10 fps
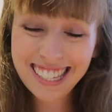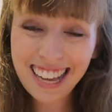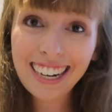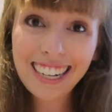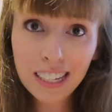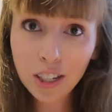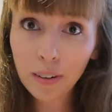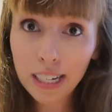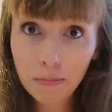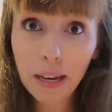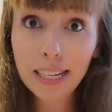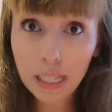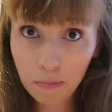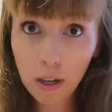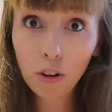that it is going to be a
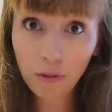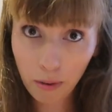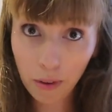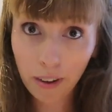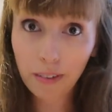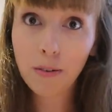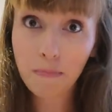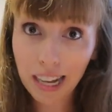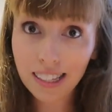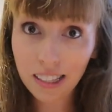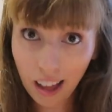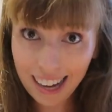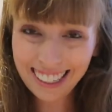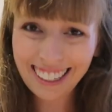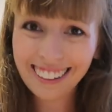spin-off movie for Buzz
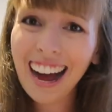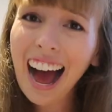Lightyear.